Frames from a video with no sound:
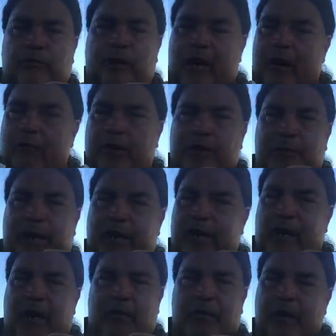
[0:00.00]
up, I
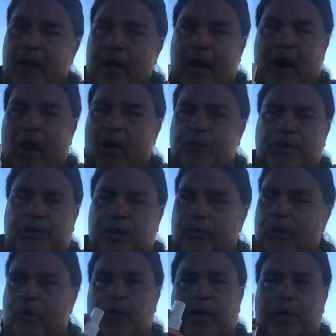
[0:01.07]
always give it a quick couple
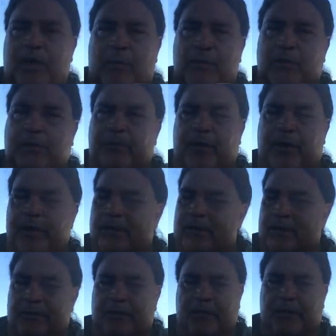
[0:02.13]
sprays.
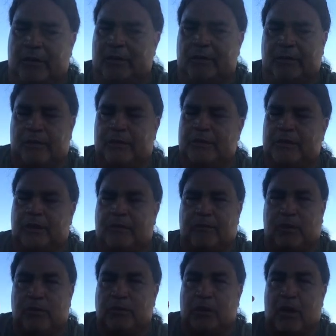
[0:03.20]
Stuff goes a long way
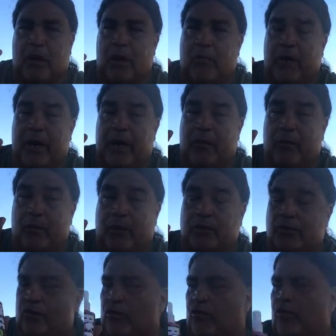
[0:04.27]
and it works great.
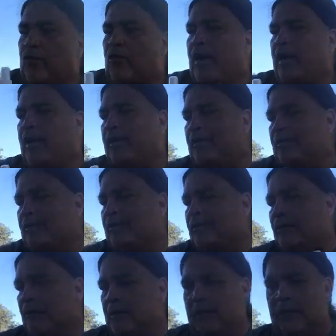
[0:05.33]

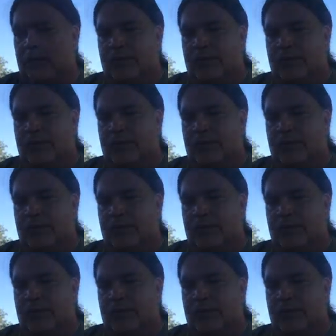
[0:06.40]
So